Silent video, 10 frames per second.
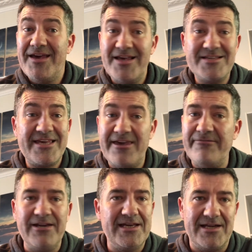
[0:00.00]
is
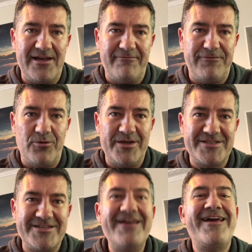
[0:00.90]
heavily going to
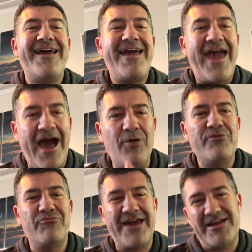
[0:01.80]
influence how we
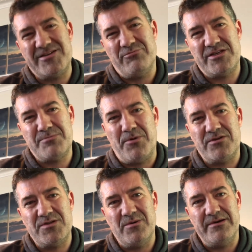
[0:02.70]
react and respond
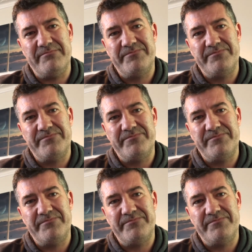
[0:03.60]
to it,